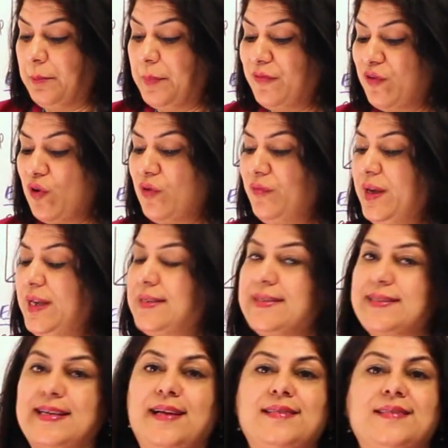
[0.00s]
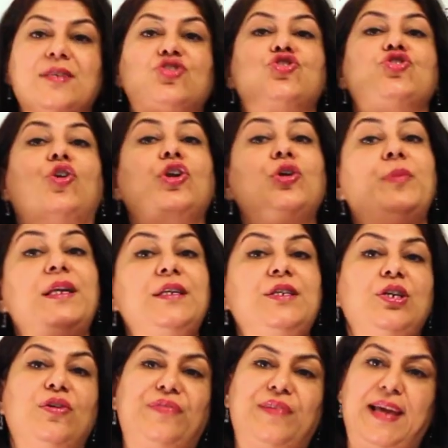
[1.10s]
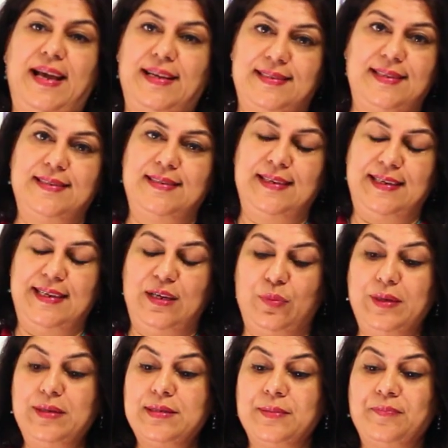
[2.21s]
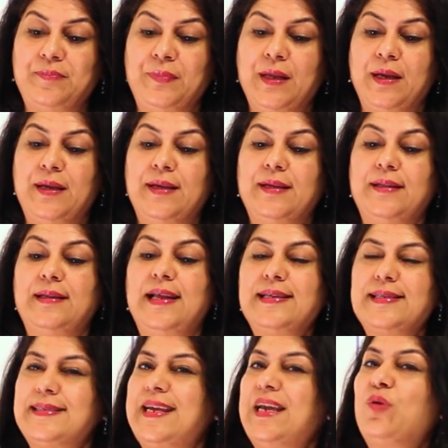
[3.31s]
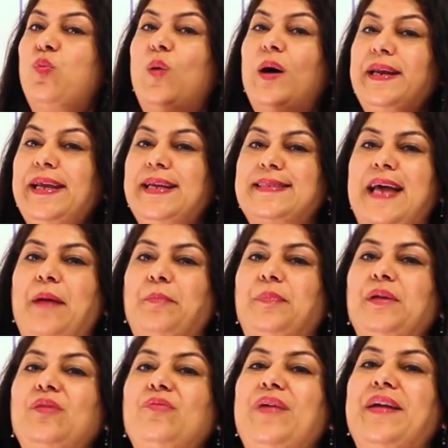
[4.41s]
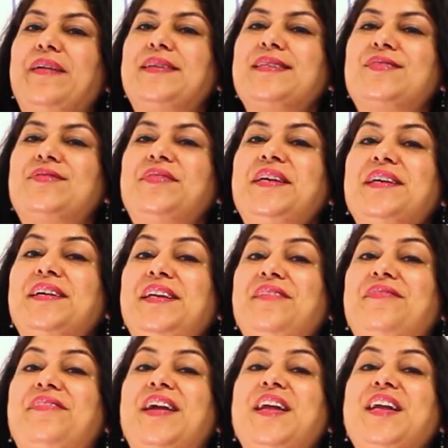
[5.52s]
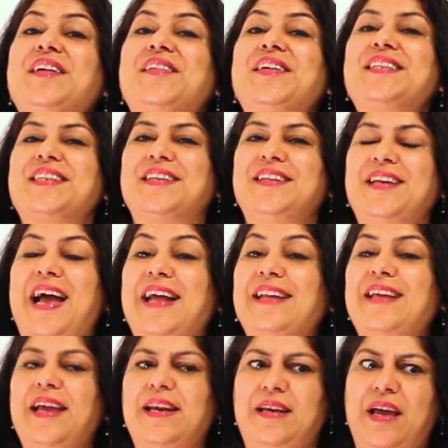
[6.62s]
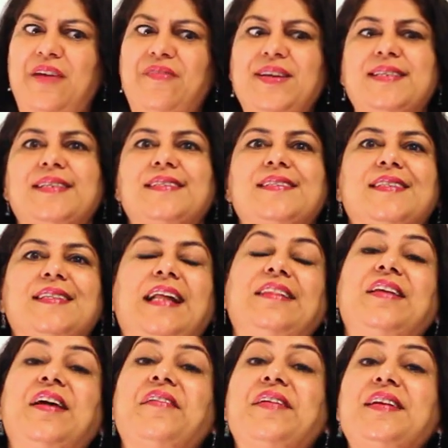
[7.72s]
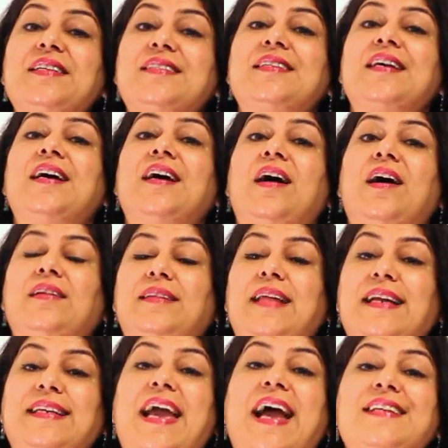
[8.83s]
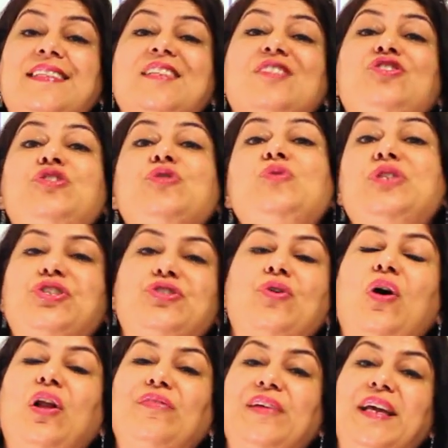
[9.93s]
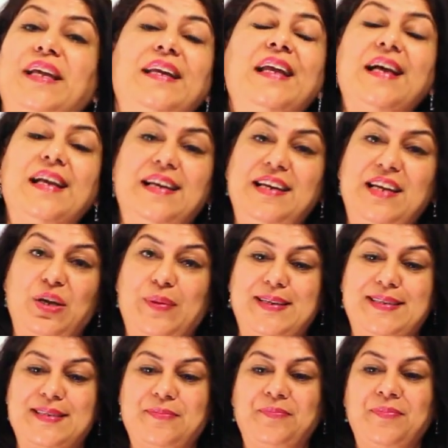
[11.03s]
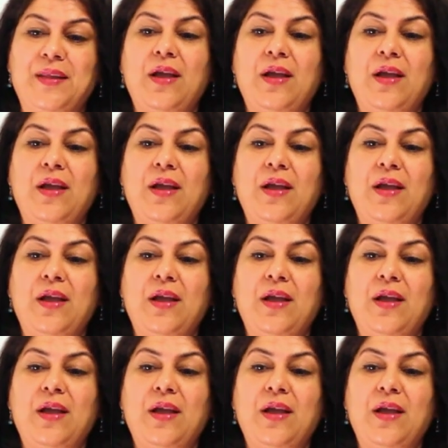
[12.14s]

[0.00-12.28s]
Before we discuss the solubility of gases in liquids, let us take one example where it is really very critical and an evidence that that gases do dissolve in liquids.